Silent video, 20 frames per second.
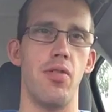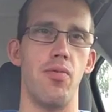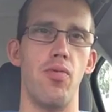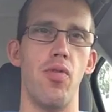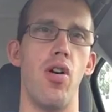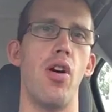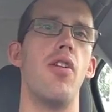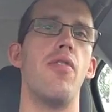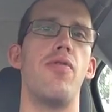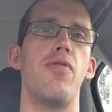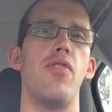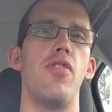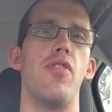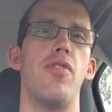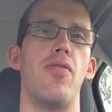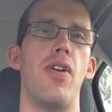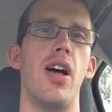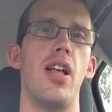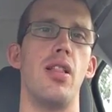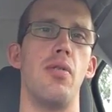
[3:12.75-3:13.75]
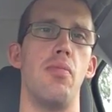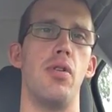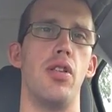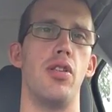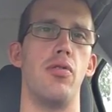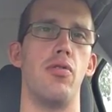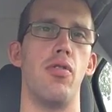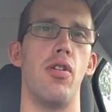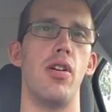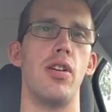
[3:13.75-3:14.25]
the right food available
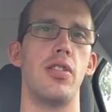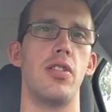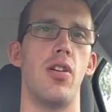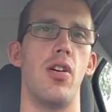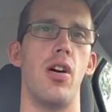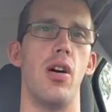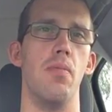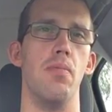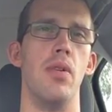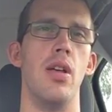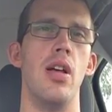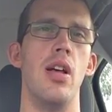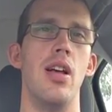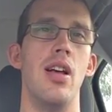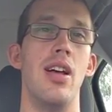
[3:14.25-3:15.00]
at the right time.